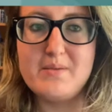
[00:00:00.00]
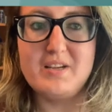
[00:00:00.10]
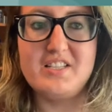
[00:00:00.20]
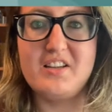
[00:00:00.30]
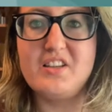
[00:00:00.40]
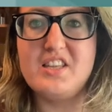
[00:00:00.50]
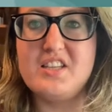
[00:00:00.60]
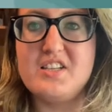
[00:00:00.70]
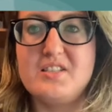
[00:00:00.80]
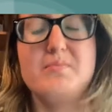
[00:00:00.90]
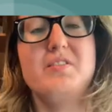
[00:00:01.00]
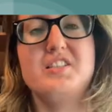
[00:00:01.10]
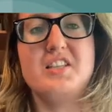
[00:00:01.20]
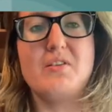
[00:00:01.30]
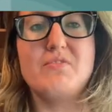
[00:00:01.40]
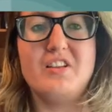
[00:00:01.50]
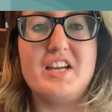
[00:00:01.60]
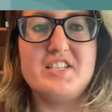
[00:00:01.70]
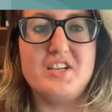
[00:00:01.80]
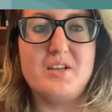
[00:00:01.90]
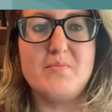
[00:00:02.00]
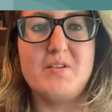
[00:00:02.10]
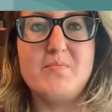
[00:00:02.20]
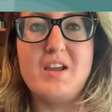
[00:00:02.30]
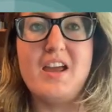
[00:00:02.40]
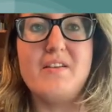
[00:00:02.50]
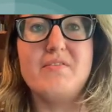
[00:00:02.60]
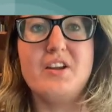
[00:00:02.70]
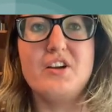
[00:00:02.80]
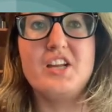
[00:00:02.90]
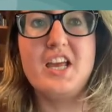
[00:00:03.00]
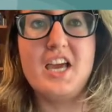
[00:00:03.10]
basically the disciplines that relate to human behavior.